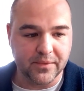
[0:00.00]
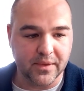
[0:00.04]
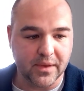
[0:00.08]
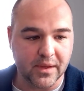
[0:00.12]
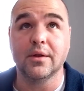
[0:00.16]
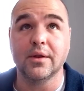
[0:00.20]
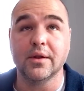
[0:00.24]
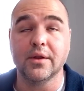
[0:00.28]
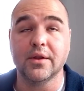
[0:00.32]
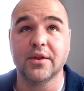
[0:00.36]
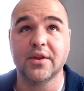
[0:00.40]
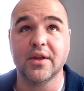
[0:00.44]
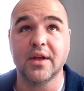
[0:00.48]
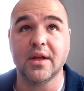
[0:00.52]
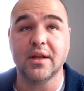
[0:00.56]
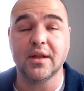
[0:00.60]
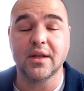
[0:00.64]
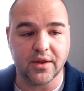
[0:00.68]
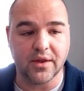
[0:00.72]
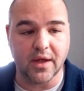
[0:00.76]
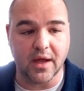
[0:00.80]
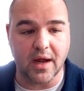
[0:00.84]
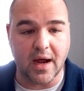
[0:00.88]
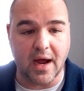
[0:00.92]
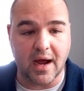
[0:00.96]
The thing
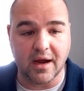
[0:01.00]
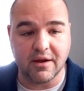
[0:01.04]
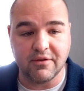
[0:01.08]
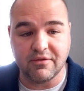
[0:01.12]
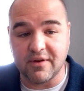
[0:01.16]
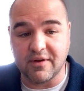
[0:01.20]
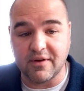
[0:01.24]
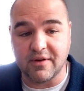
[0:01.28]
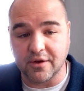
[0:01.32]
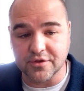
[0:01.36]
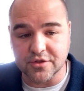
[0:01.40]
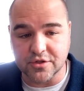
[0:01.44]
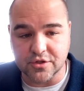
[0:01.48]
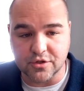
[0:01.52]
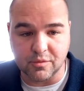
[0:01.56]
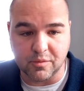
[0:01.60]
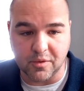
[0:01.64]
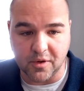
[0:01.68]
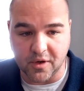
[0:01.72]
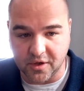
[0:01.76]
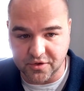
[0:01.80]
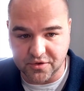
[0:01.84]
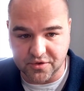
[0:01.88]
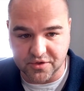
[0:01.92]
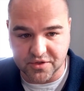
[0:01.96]
that I found
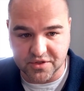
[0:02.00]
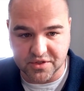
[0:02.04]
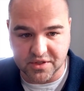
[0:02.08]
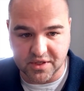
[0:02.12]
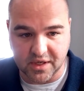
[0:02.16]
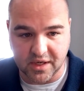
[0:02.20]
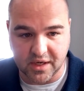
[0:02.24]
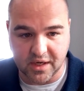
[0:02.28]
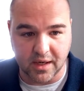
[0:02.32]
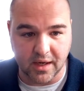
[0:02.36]
super interesting